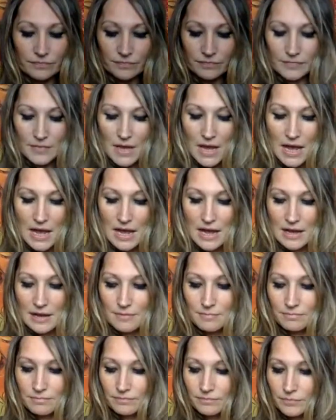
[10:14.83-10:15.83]

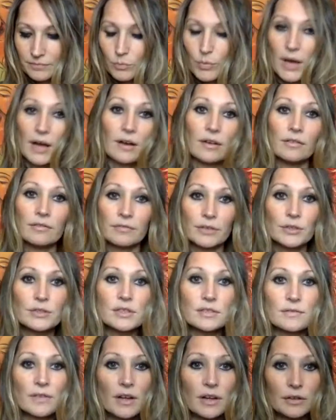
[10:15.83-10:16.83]
well, first
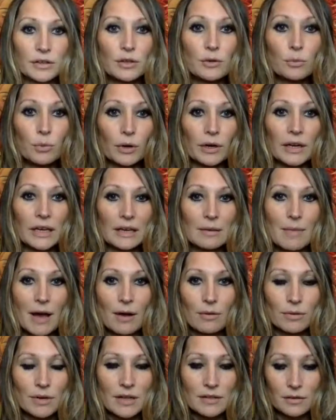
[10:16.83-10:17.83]
of all, you worrying
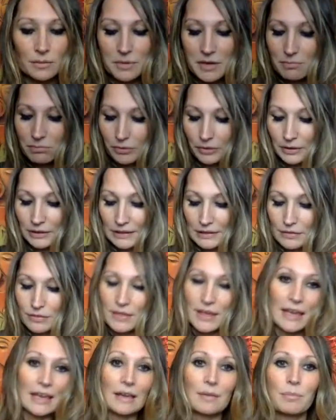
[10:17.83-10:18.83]
about what other people are going to
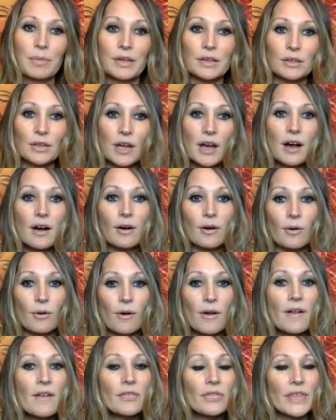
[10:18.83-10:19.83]
think, but know
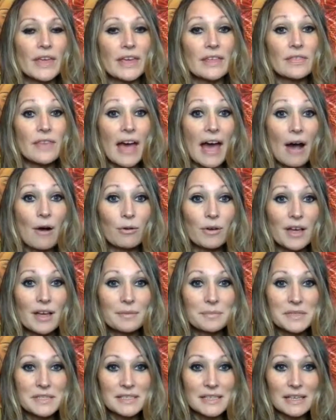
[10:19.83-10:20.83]
that the outcome
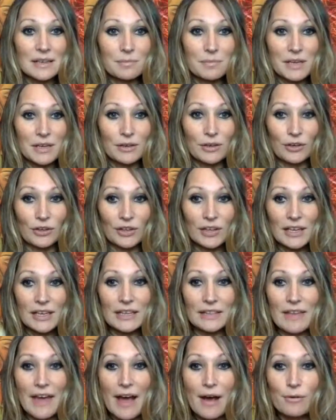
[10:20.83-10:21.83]
is going to be good.
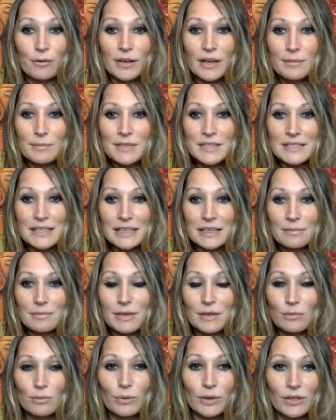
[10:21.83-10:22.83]
The outcome is going to
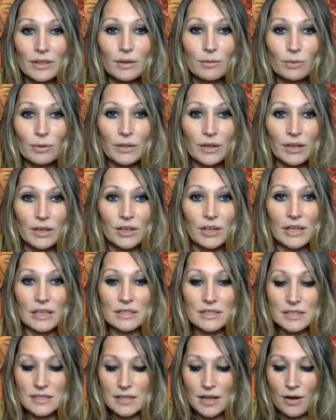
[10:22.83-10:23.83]
be really, really good.
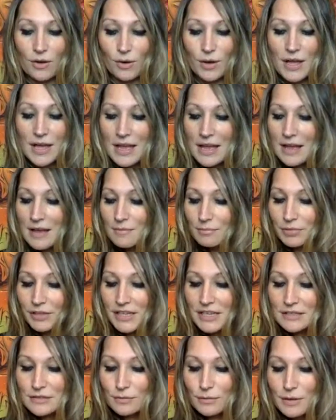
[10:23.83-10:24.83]
So
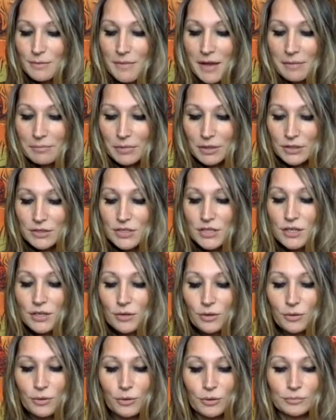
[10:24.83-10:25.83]
please remember
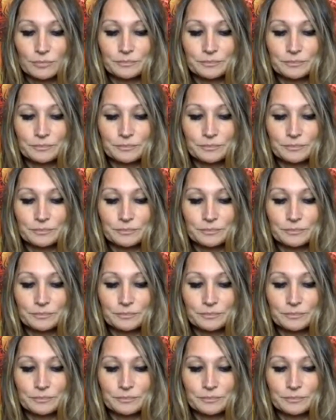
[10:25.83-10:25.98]
to,